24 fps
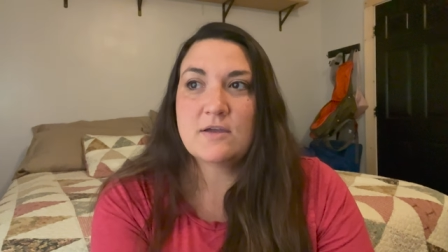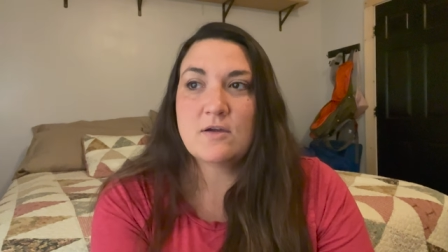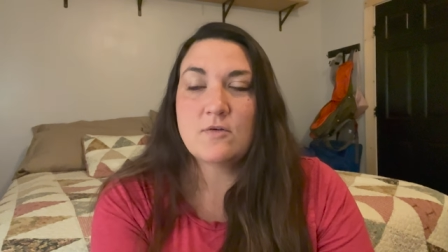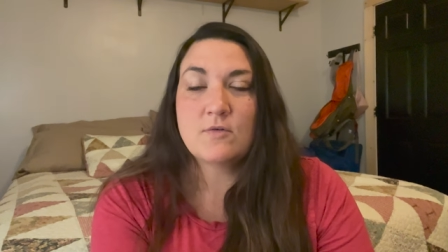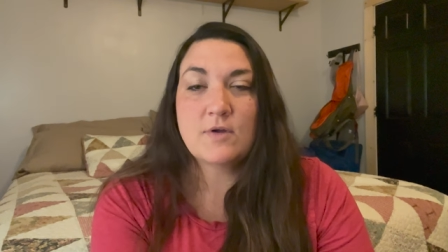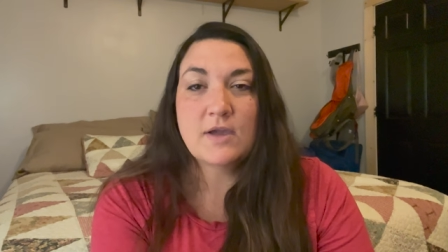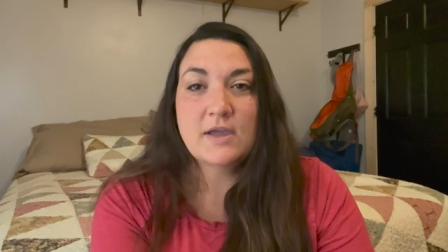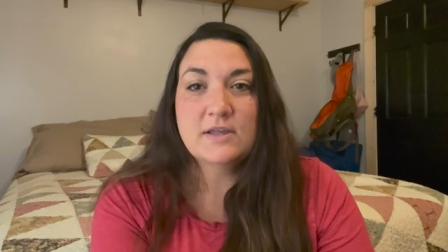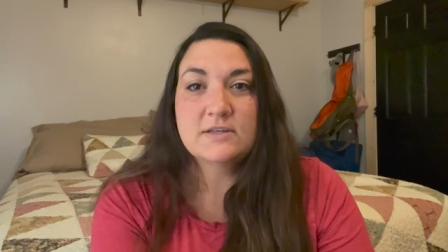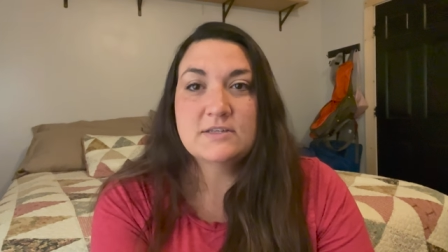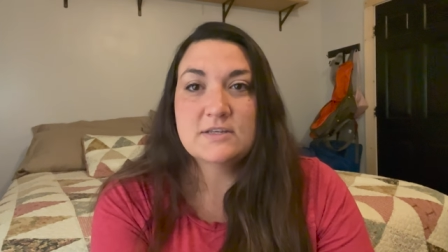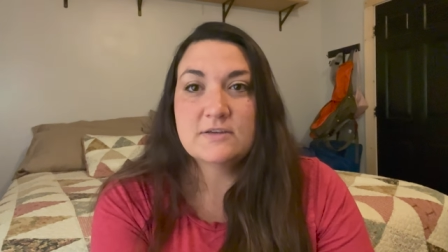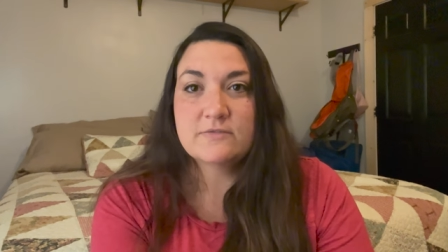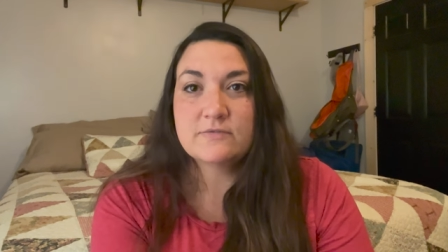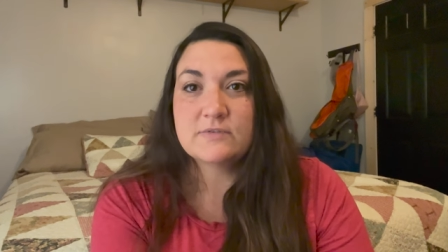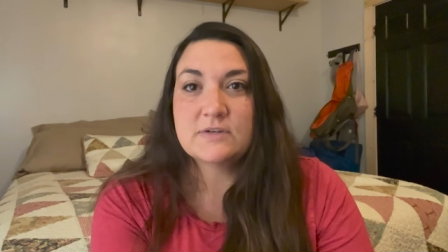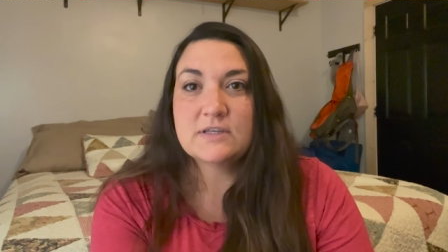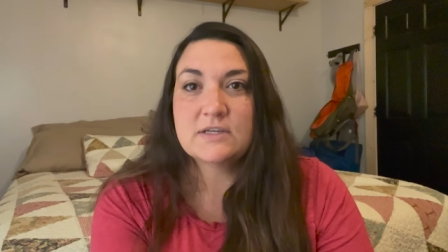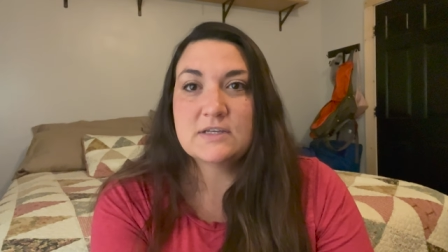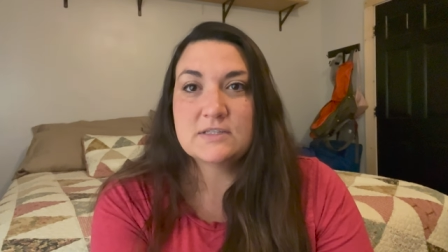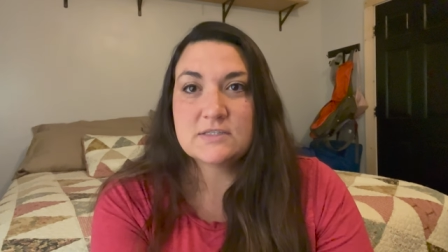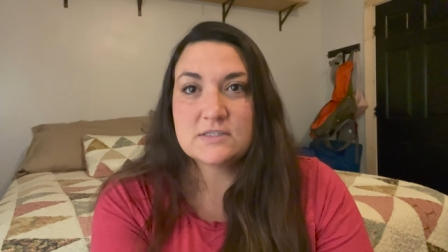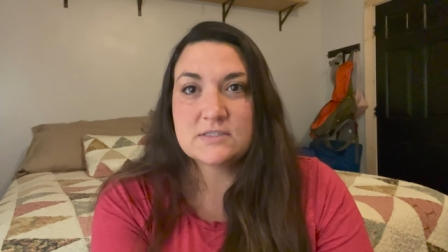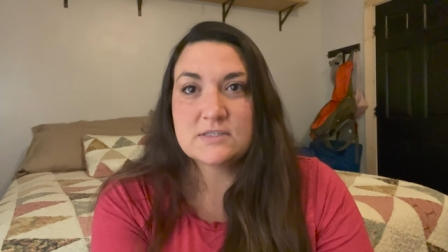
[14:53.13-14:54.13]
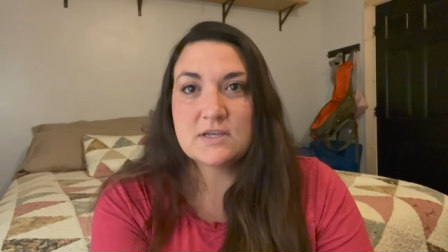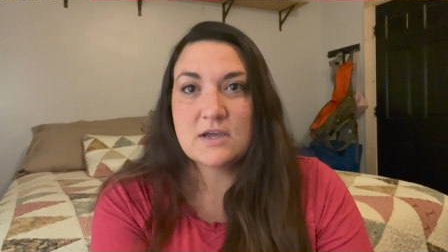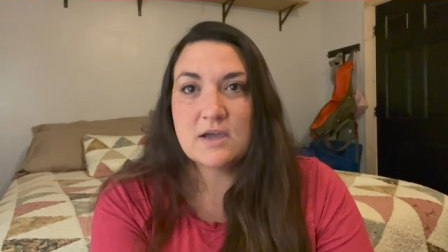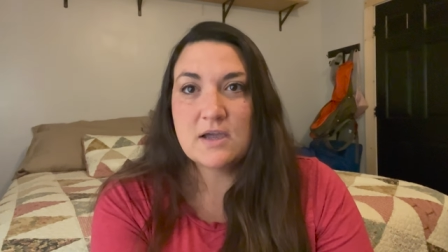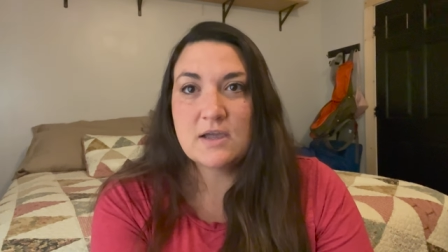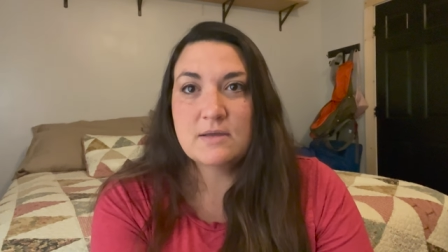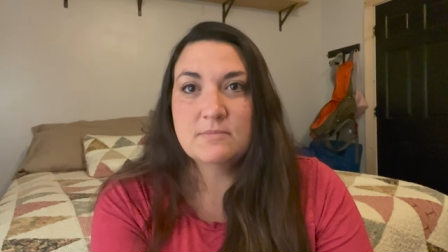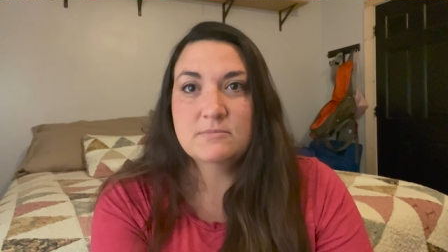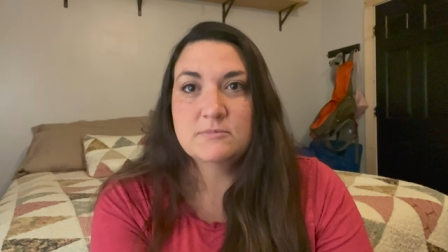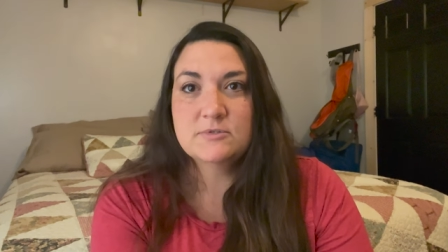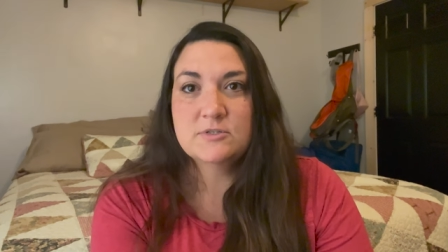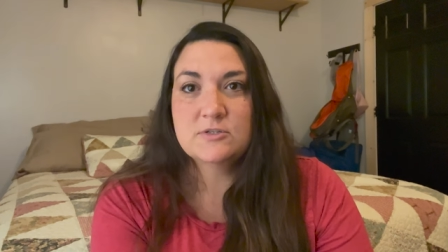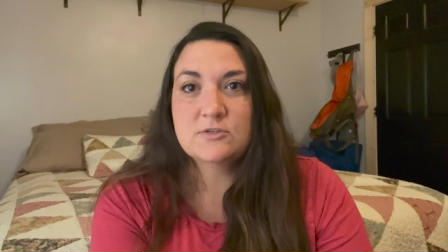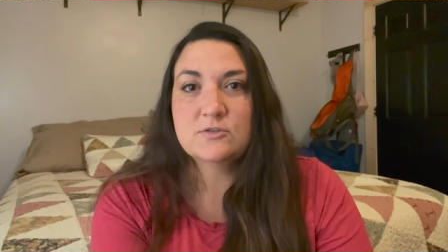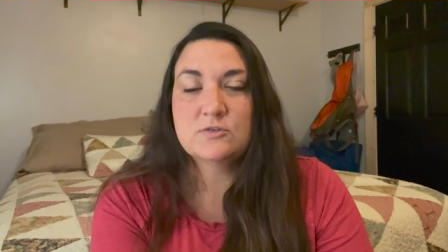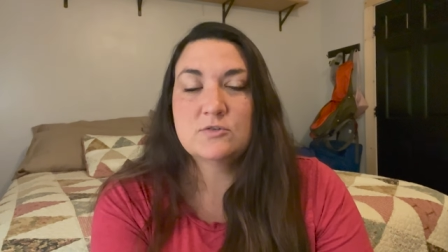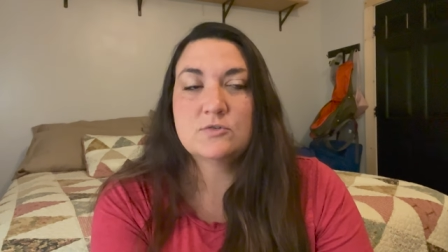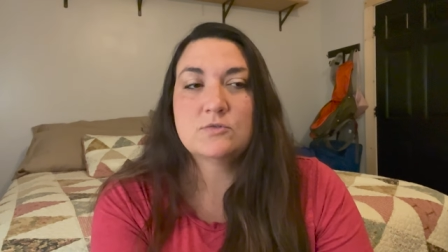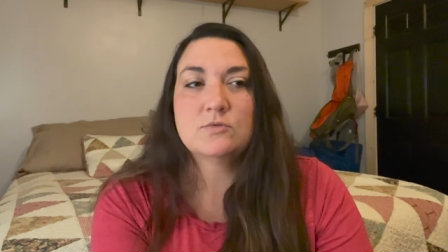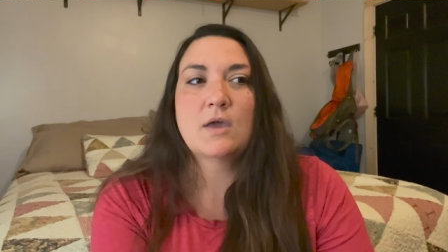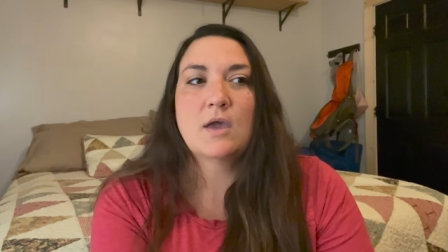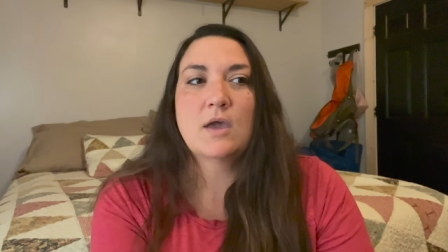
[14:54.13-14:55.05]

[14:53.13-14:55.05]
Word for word: okay, Tiffany, it's time to